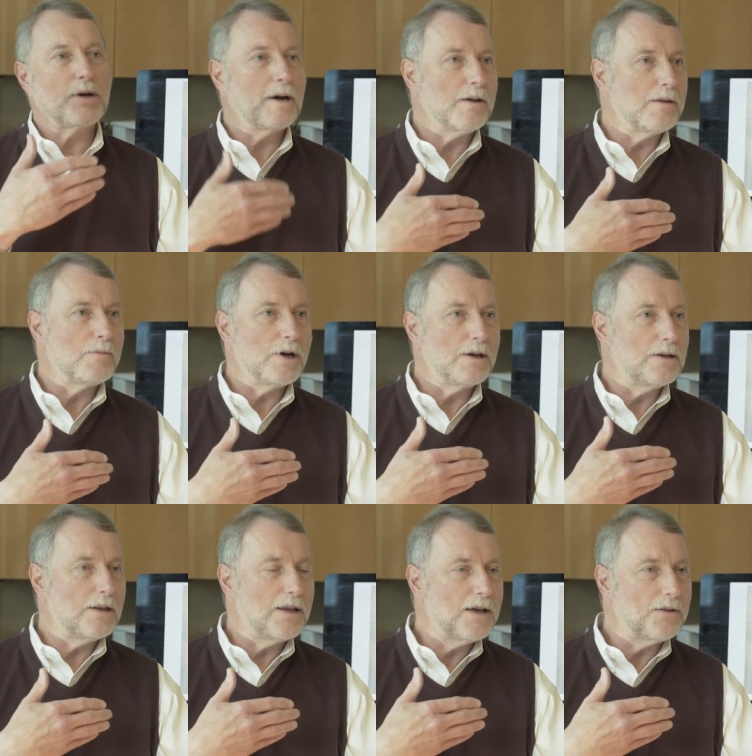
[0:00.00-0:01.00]
part of the brain to
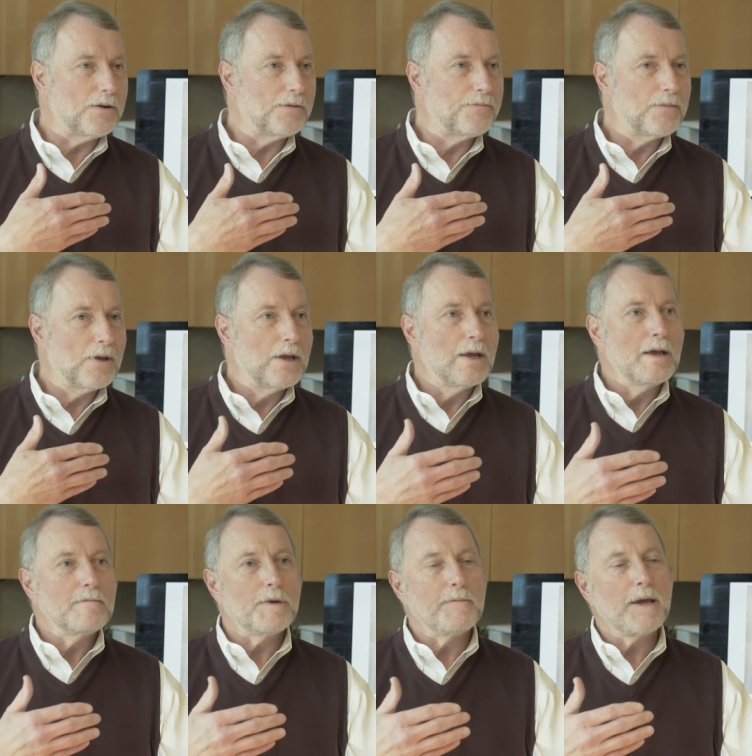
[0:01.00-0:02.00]
the other.
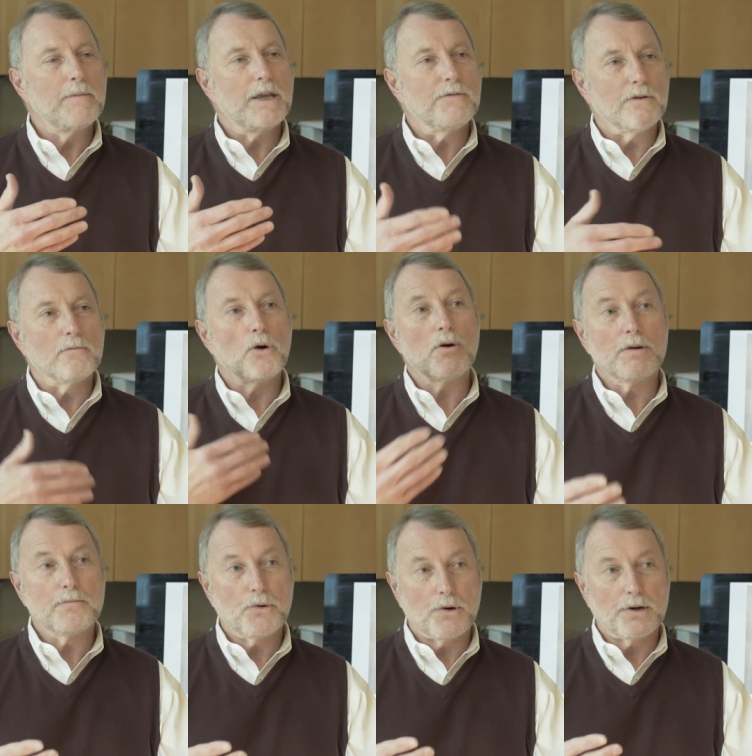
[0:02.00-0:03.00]
But maybe even more
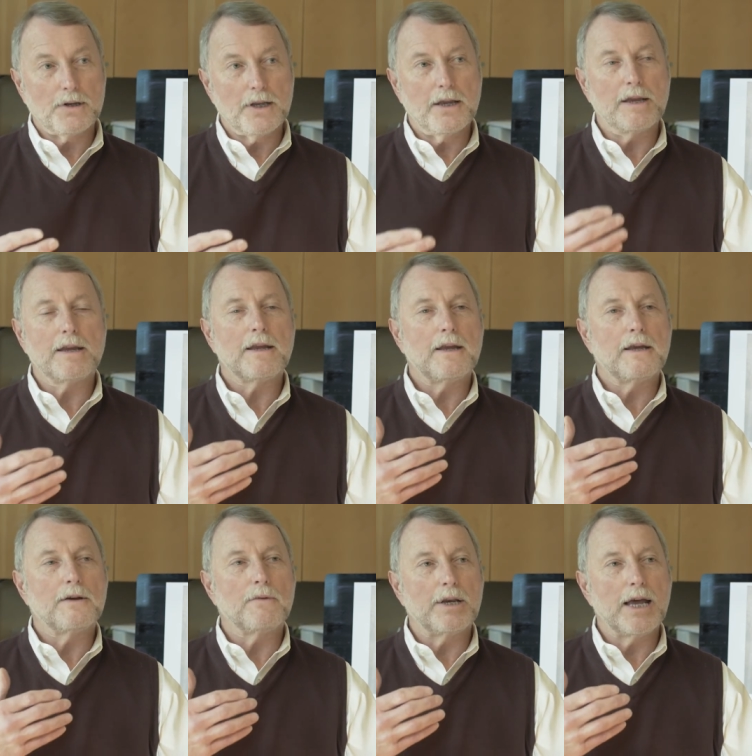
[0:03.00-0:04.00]
importantly,
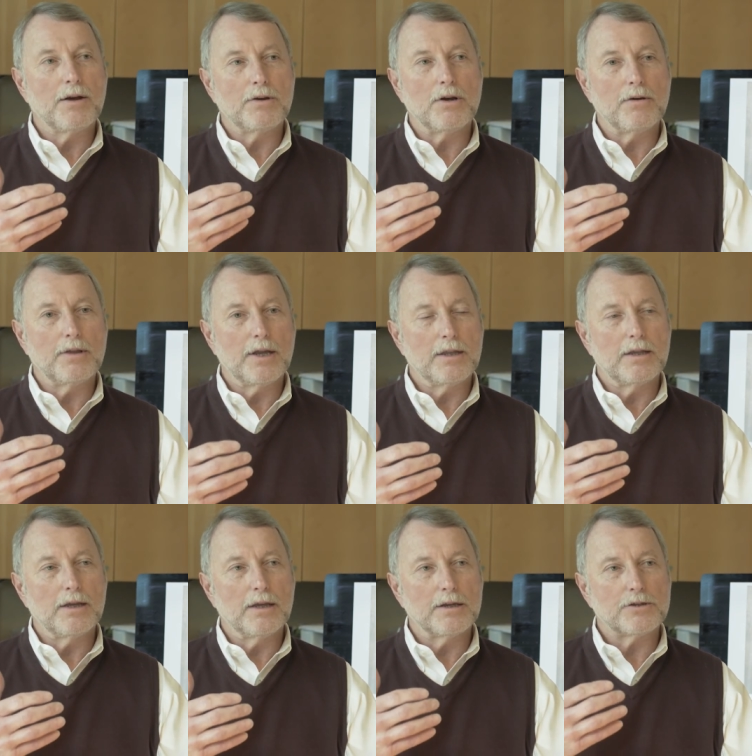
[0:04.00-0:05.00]
it, we now know that
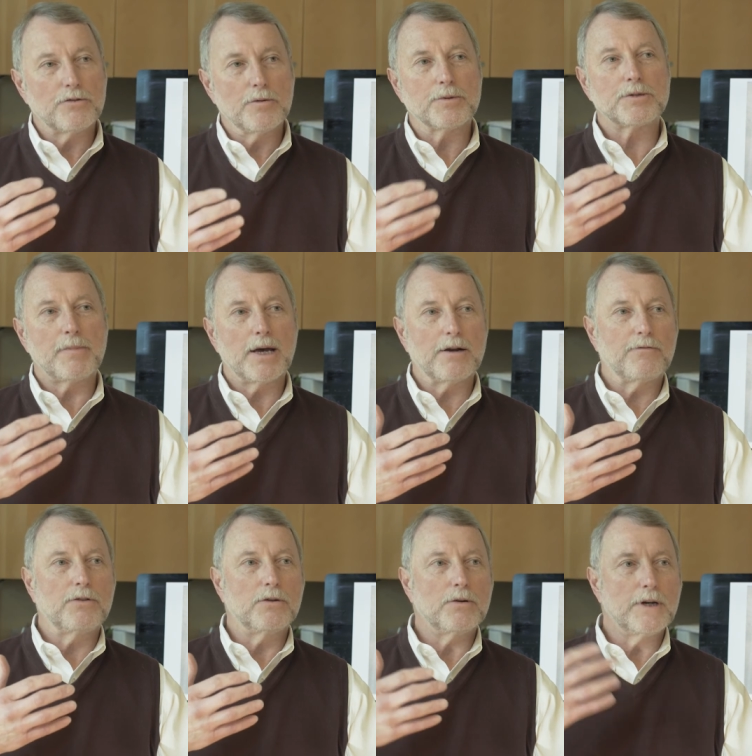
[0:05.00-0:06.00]
the cerebral spinal
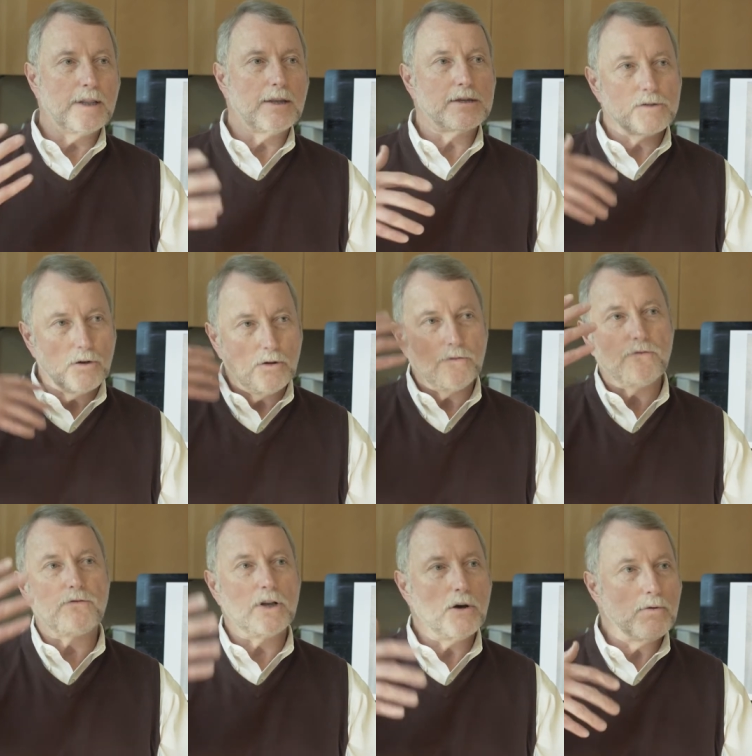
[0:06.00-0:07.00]
fluid and this whole
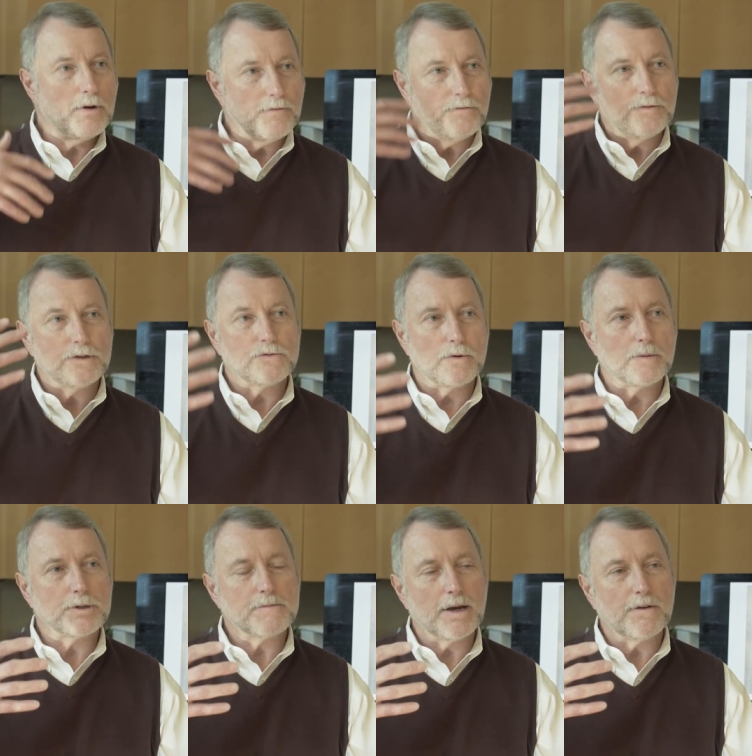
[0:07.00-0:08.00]
flow of
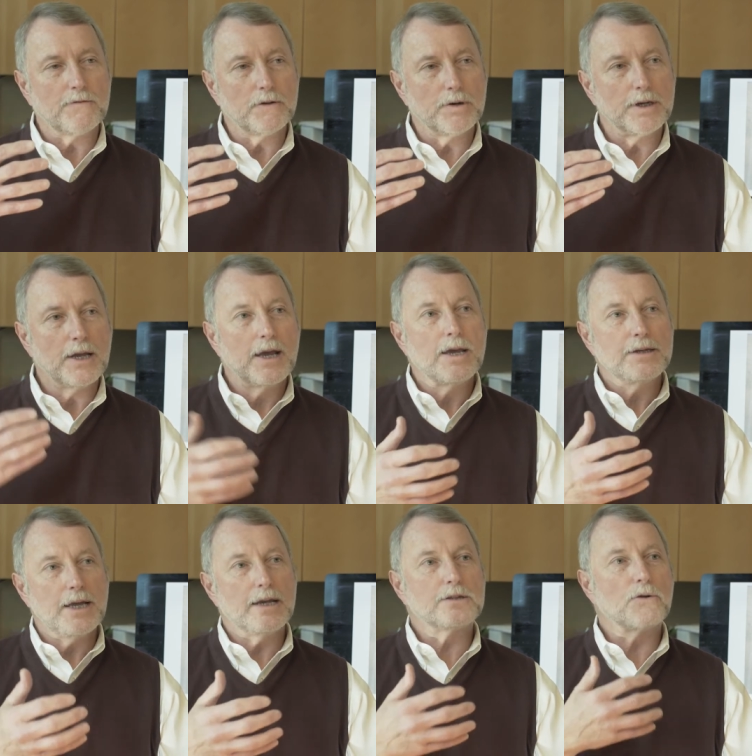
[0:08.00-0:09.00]
cerebral spinal fluid
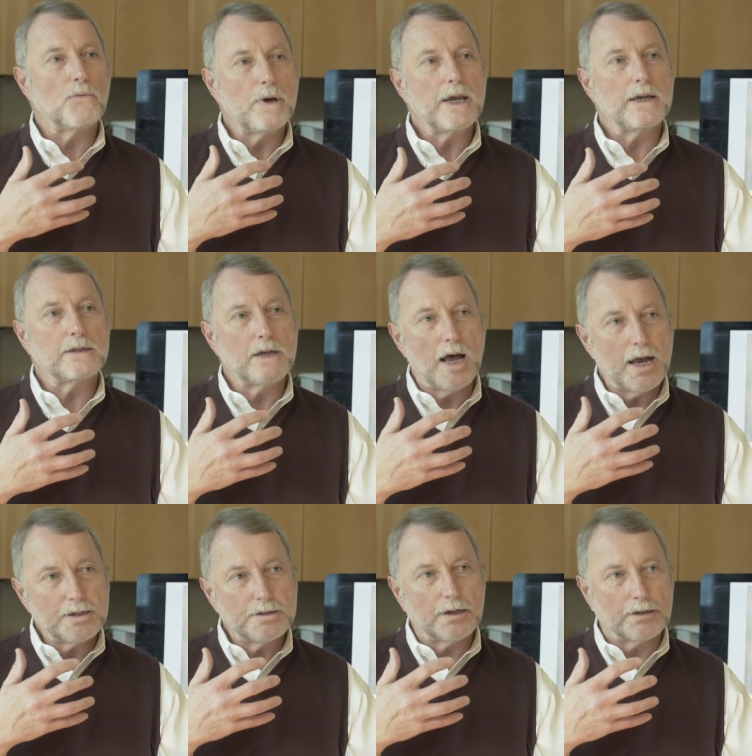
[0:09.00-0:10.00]
takes away
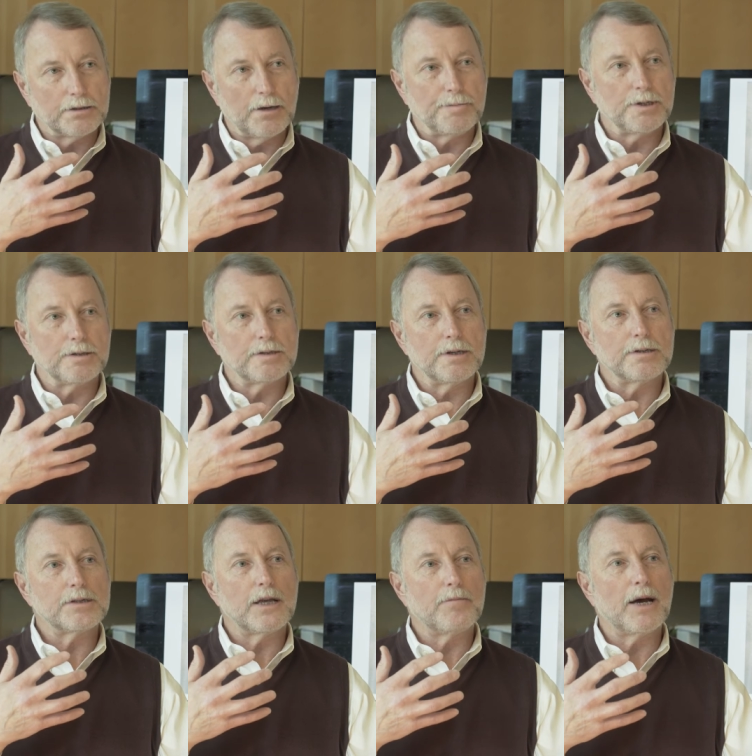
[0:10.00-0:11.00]
toxic
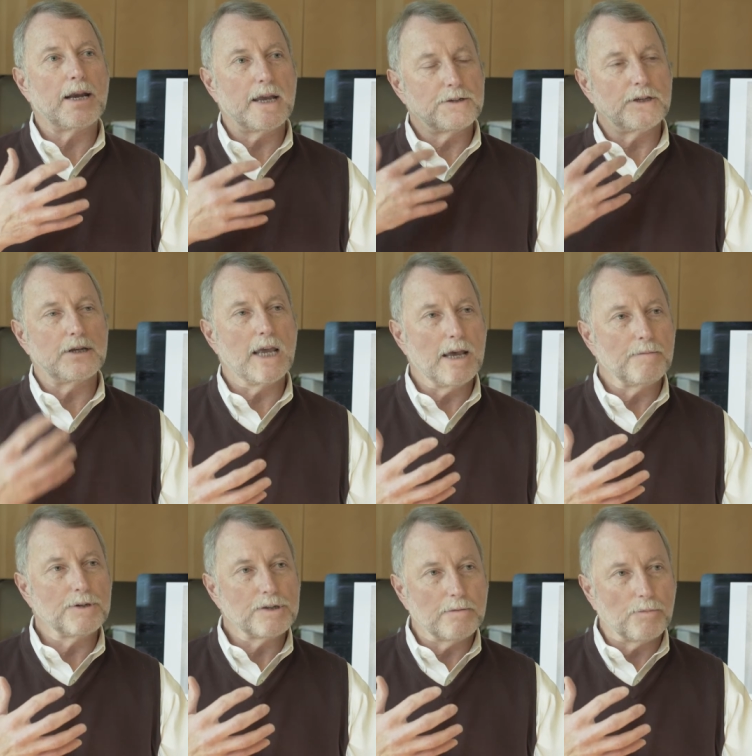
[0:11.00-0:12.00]
substances that might actually
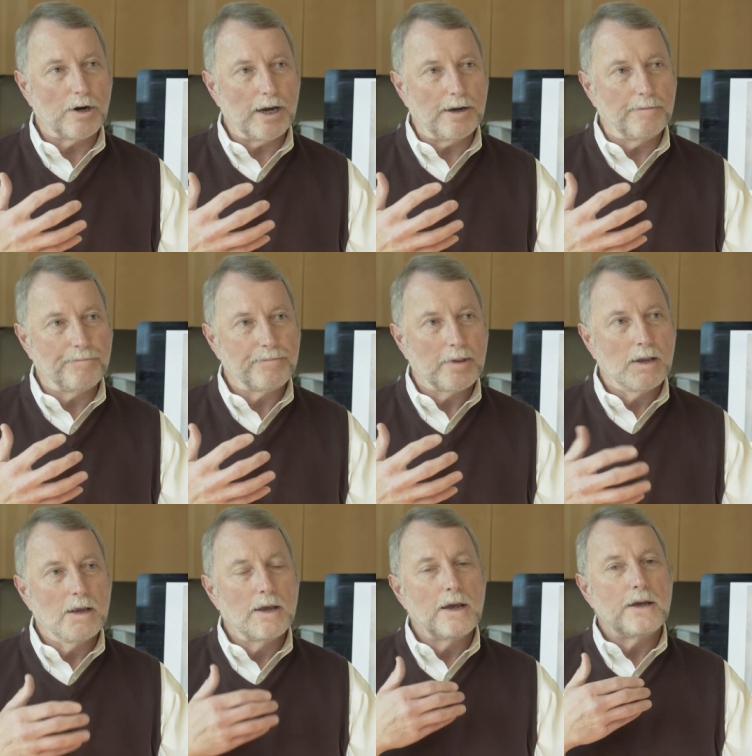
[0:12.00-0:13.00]
damage the brain.
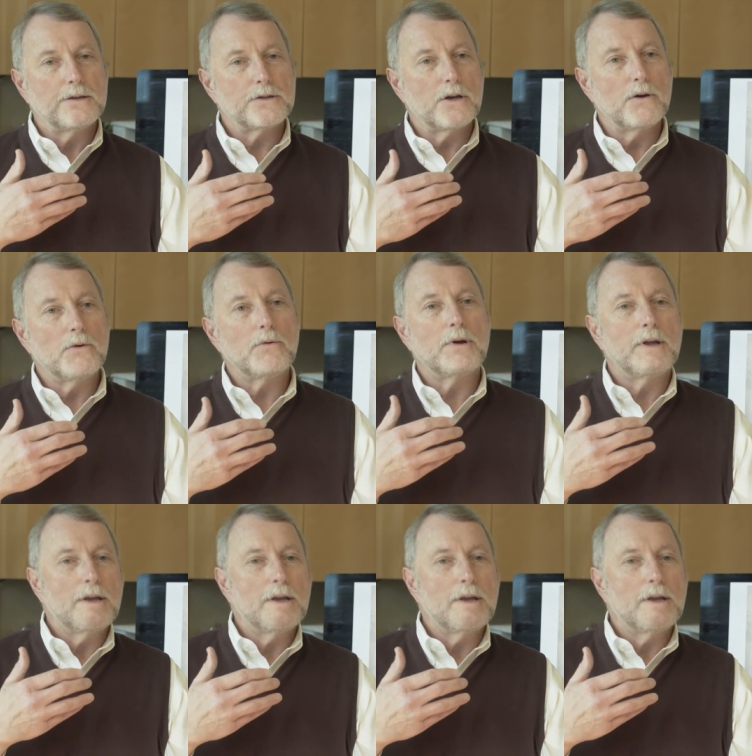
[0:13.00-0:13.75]
So